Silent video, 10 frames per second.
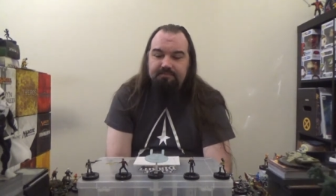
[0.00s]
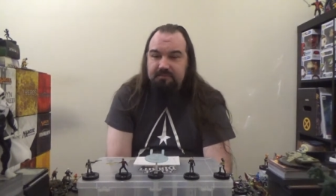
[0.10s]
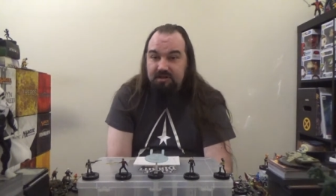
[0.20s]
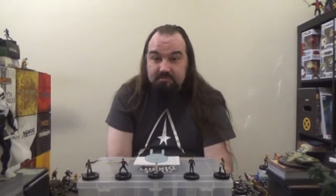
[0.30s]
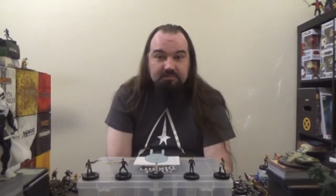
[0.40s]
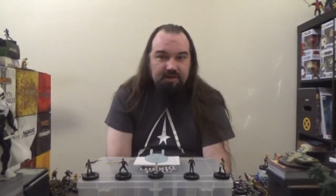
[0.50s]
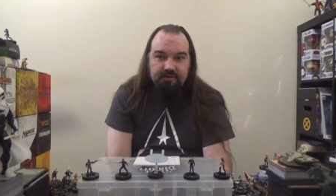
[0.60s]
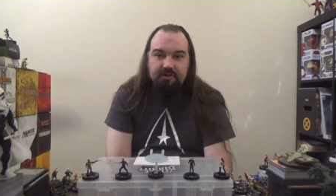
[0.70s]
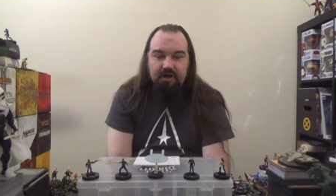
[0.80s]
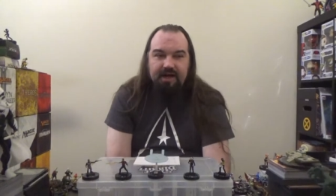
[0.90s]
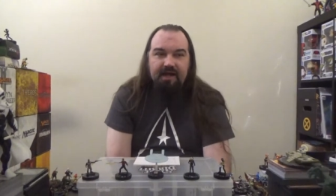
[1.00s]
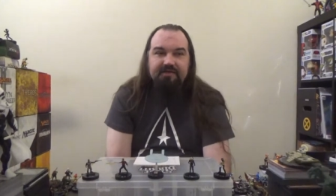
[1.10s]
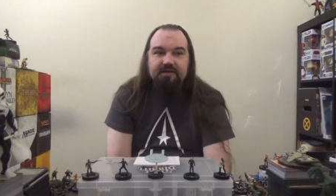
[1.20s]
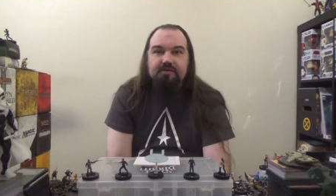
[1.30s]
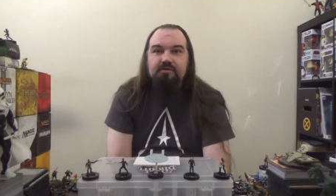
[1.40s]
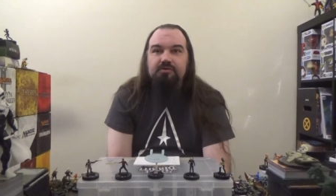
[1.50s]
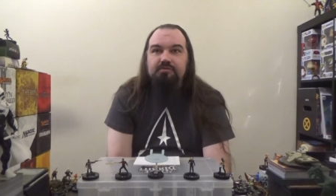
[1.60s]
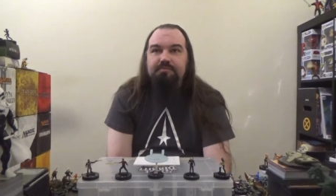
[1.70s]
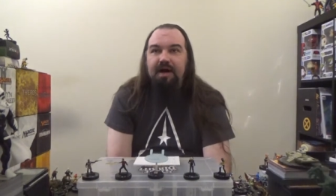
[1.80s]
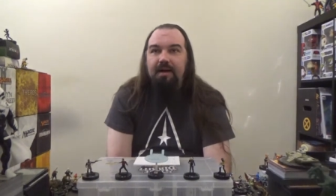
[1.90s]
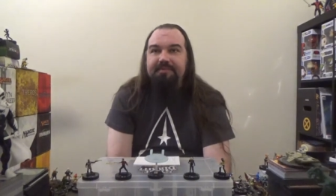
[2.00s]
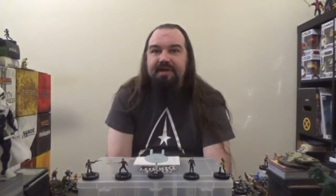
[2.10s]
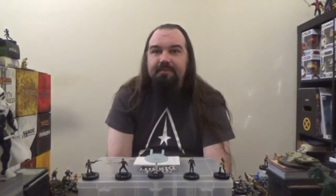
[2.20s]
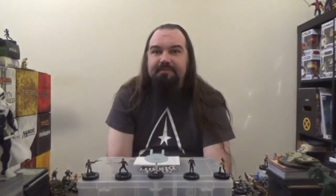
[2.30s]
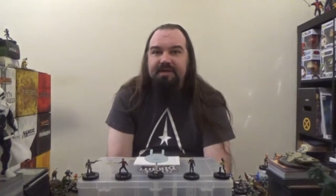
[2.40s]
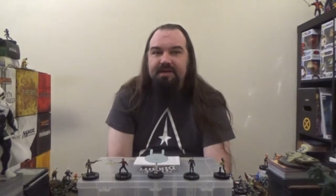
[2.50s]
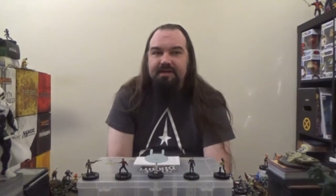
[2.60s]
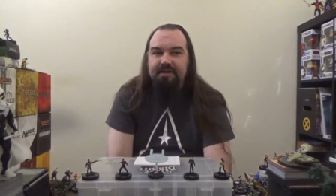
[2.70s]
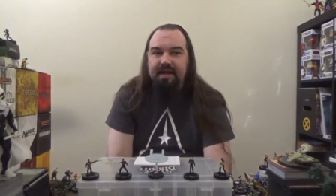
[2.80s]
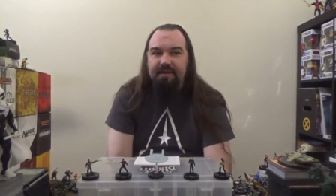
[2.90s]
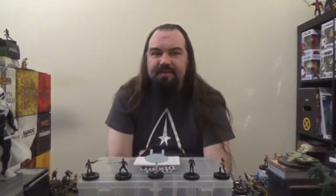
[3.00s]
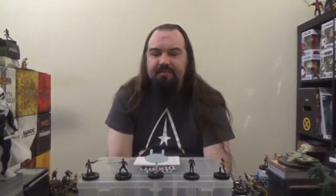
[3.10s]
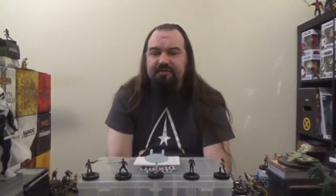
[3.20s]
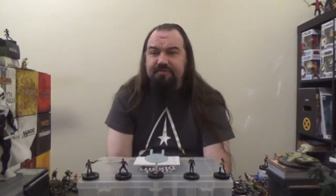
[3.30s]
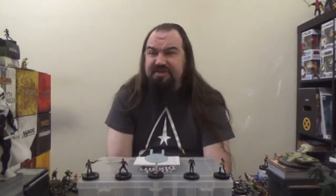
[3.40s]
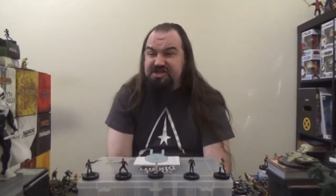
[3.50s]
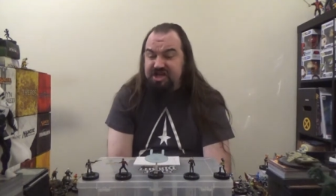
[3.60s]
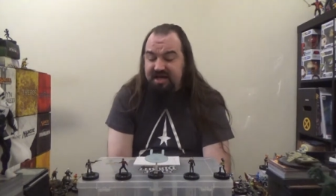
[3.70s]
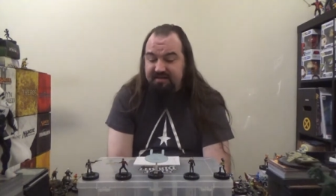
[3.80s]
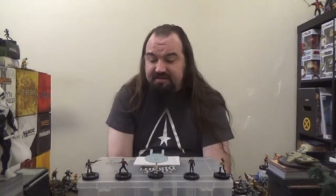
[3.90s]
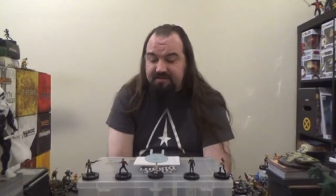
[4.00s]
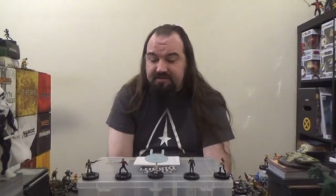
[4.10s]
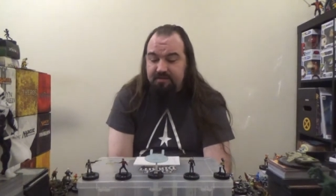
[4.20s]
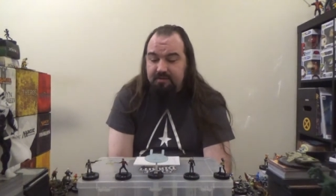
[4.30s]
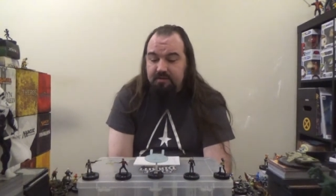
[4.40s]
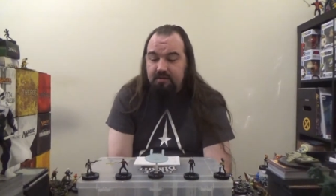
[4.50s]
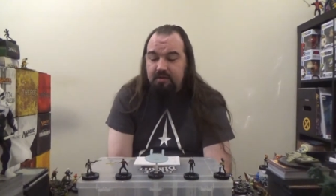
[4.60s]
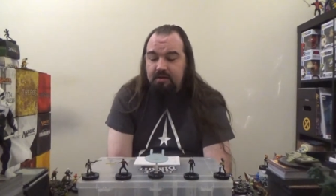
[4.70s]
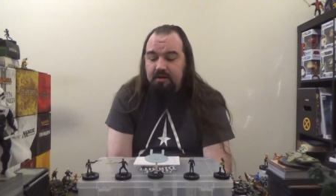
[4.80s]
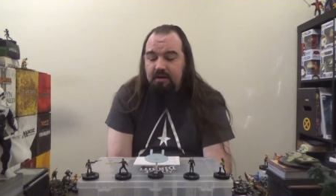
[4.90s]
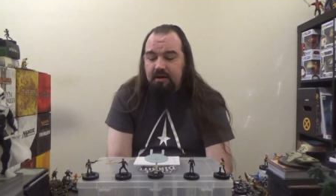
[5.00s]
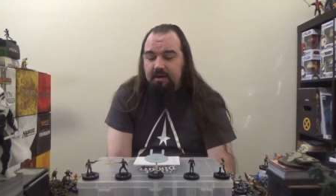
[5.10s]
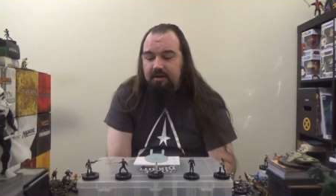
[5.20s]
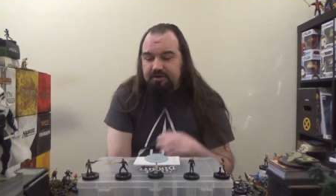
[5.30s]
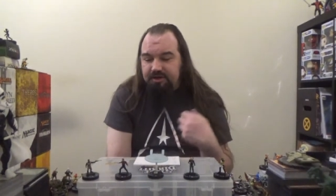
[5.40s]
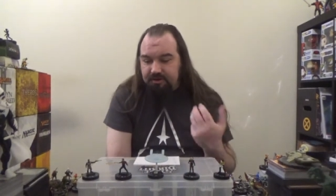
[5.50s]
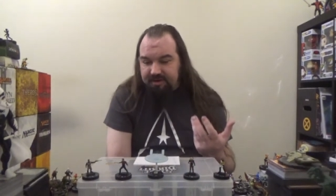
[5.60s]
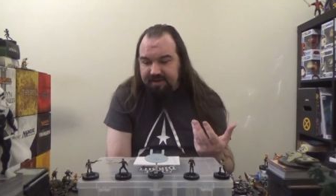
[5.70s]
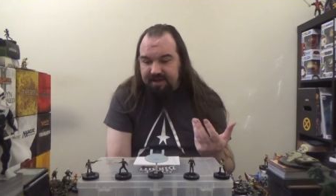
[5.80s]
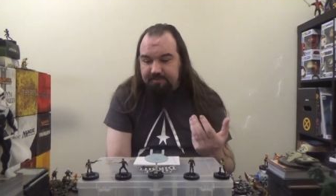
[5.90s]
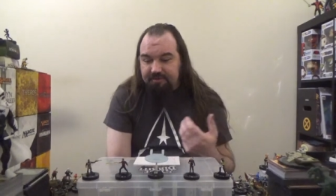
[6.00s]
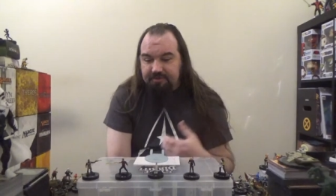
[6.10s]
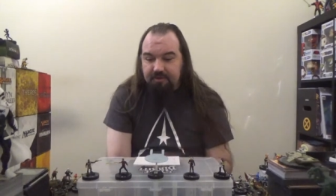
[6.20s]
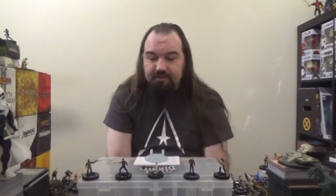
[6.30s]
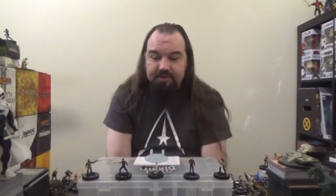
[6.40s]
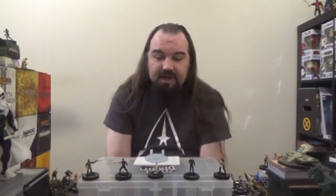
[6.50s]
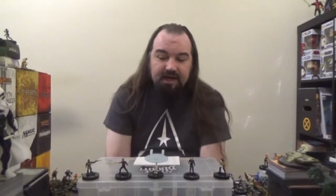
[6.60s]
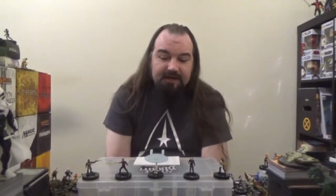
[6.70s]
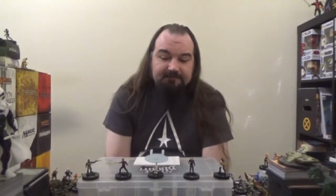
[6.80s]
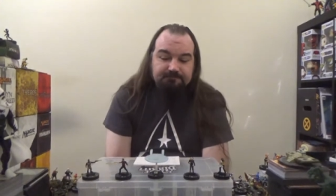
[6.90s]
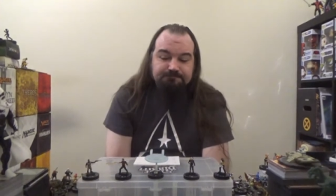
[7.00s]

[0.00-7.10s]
another Cardassian who popped up in uh, the episode The Chase. During that episode, um,